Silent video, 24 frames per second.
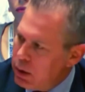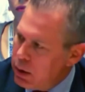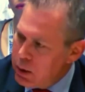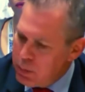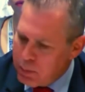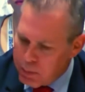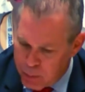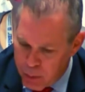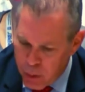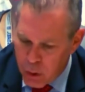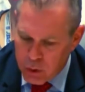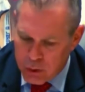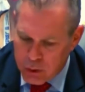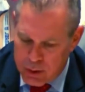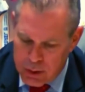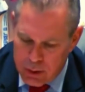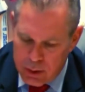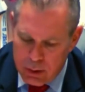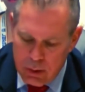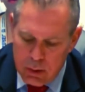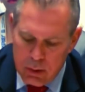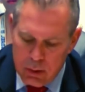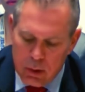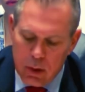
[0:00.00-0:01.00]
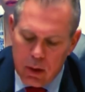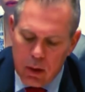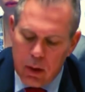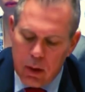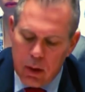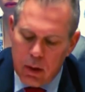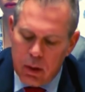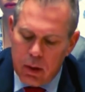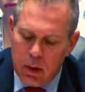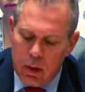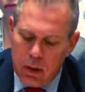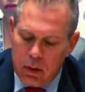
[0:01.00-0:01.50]
important,
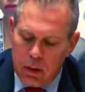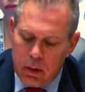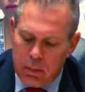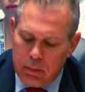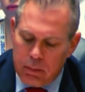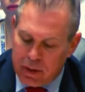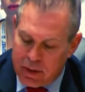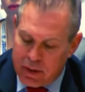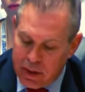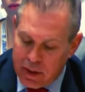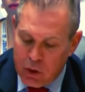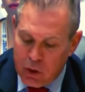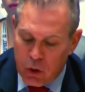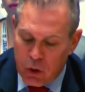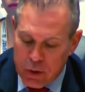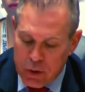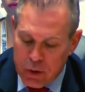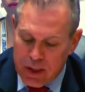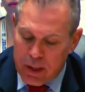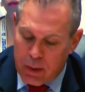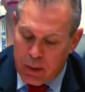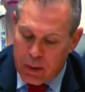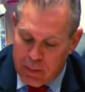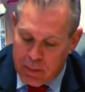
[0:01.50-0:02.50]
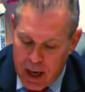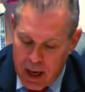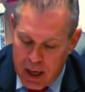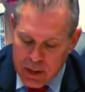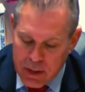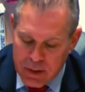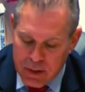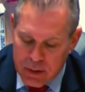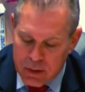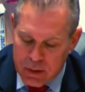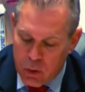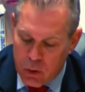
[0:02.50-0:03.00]
but ignores
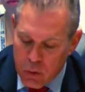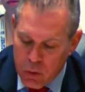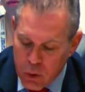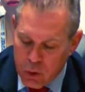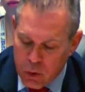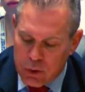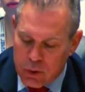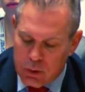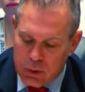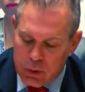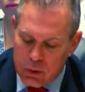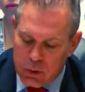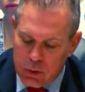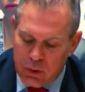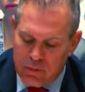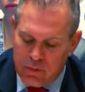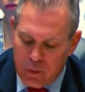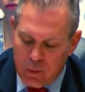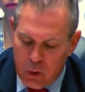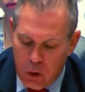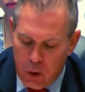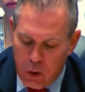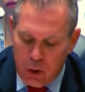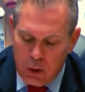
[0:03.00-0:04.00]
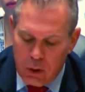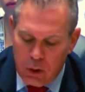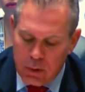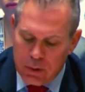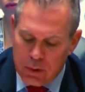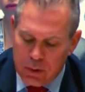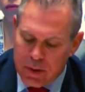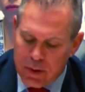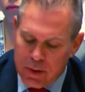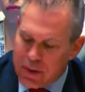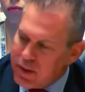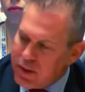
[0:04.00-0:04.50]
Hamas, the root of all
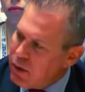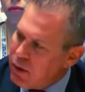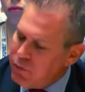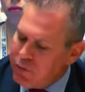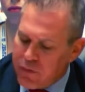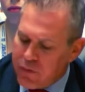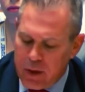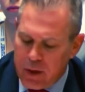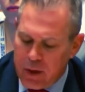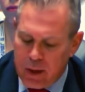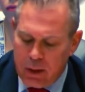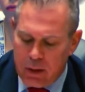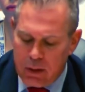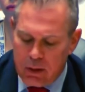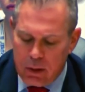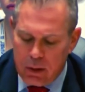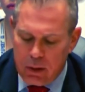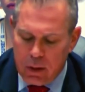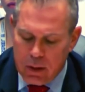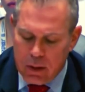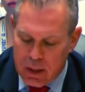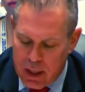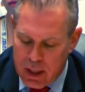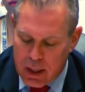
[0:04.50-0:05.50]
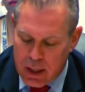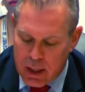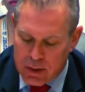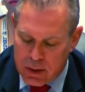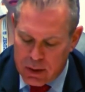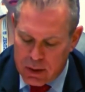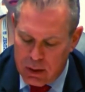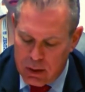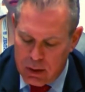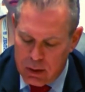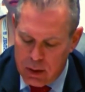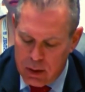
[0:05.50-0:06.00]
the suffering in
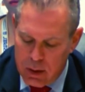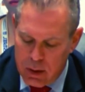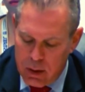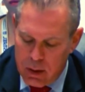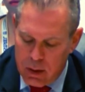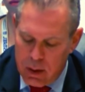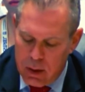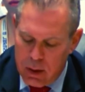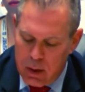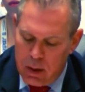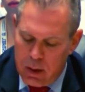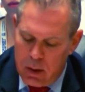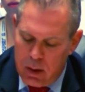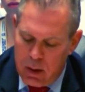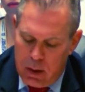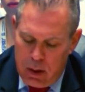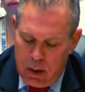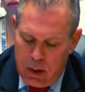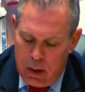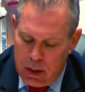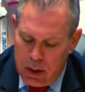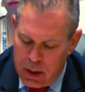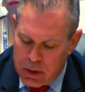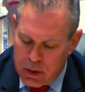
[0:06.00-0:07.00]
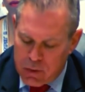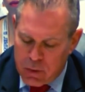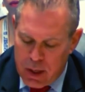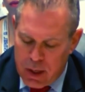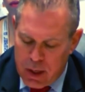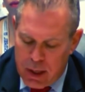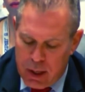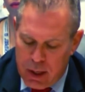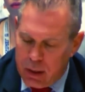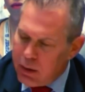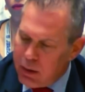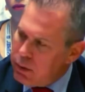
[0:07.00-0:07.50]
Gaza.
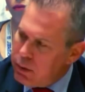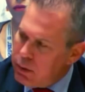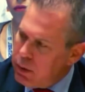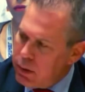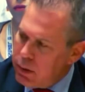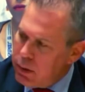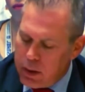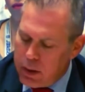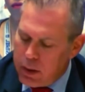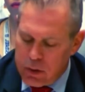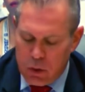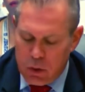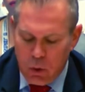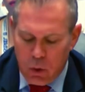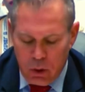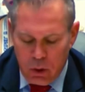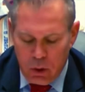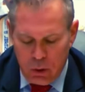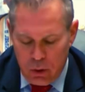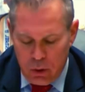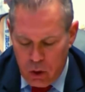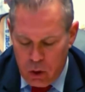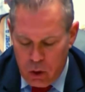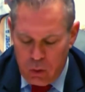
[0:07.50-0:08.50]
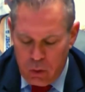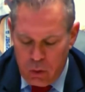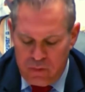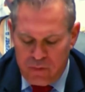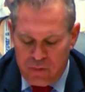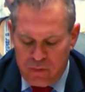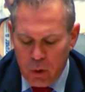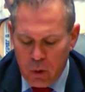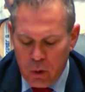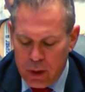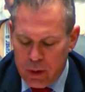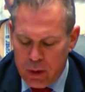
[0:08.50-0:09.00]
Israel, as you all know,
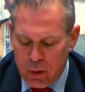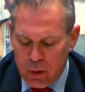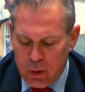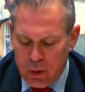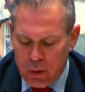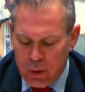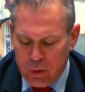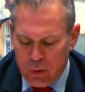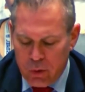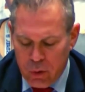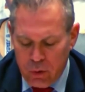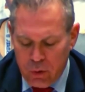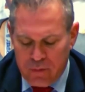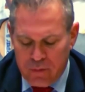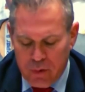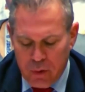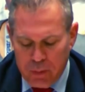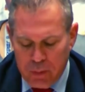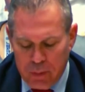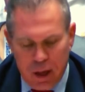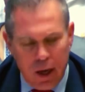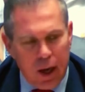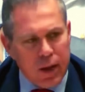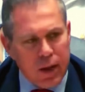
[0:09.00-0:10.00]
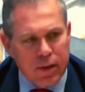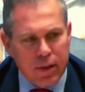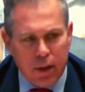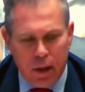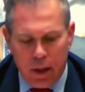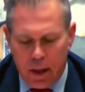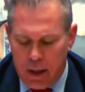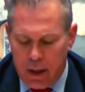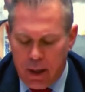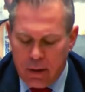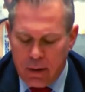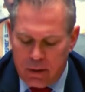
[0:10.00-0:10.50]
fully withdrew from
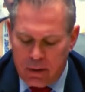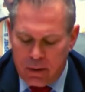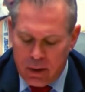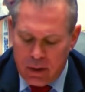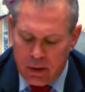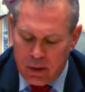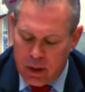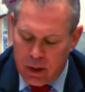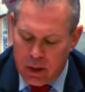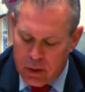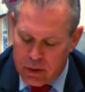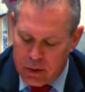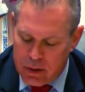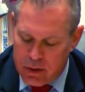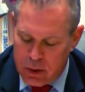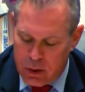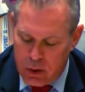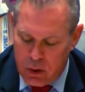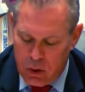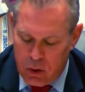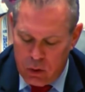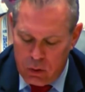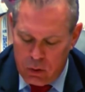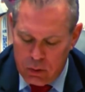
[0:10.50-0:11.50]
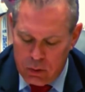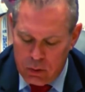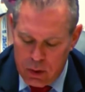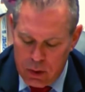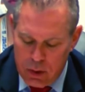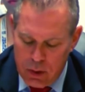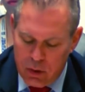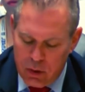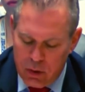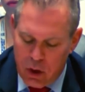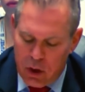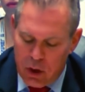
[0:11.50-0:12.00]
Gaza 18 years ago.
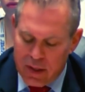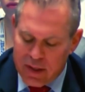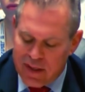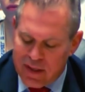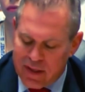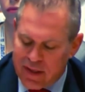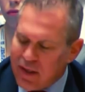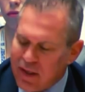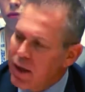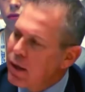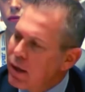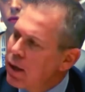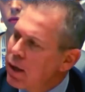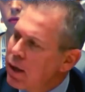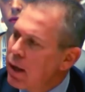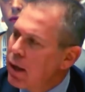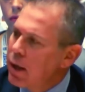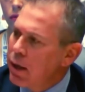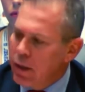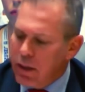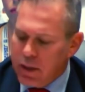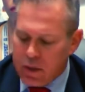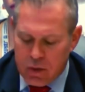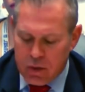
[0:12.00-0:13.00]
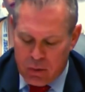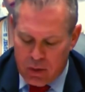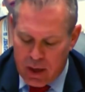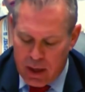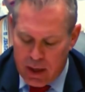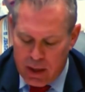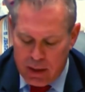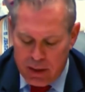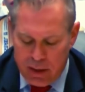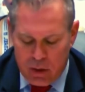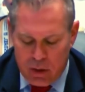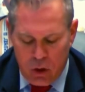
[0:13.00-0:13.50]
Not a single
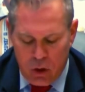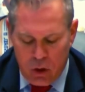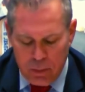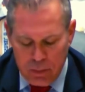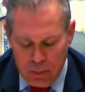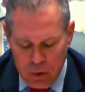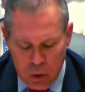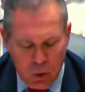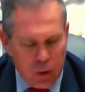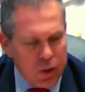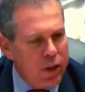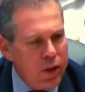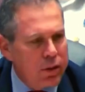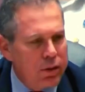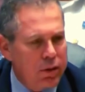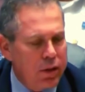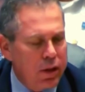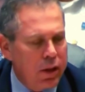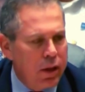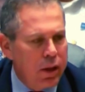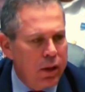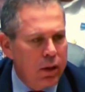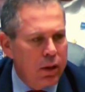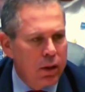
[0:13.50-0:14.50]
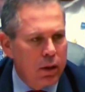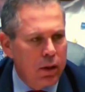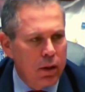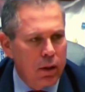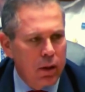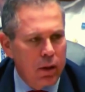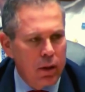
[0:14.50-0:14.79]
Israeli community